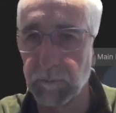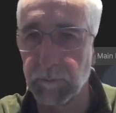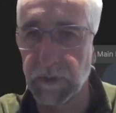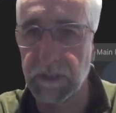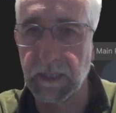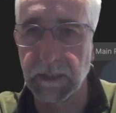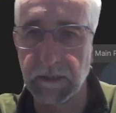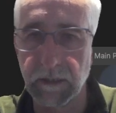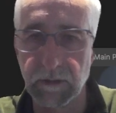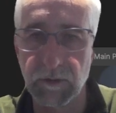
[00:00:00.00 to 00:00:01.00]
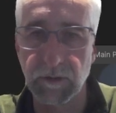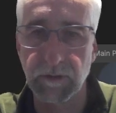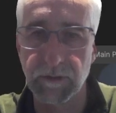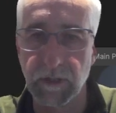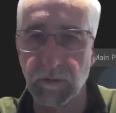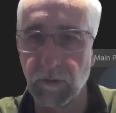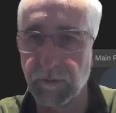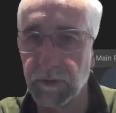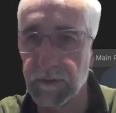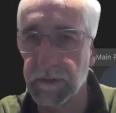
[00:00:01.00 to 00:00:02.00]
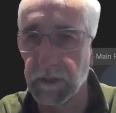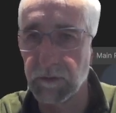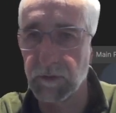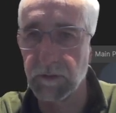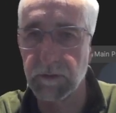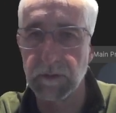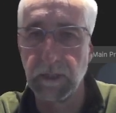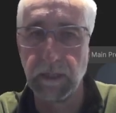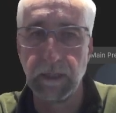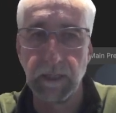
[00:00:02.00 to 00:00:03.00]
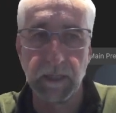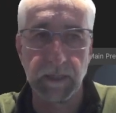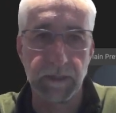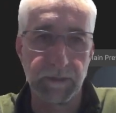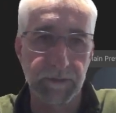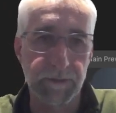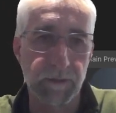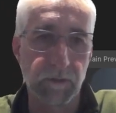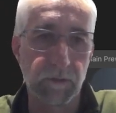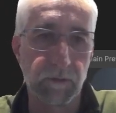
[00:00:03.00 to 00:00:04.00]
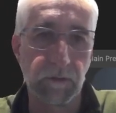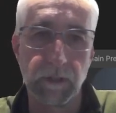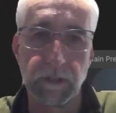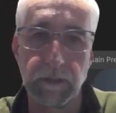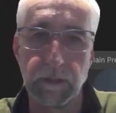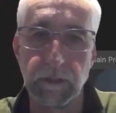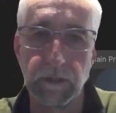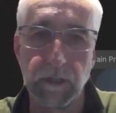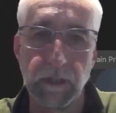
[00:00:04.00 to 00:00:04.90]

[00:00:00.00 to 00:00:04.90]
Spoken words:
metallic textures and roughness textures, and so I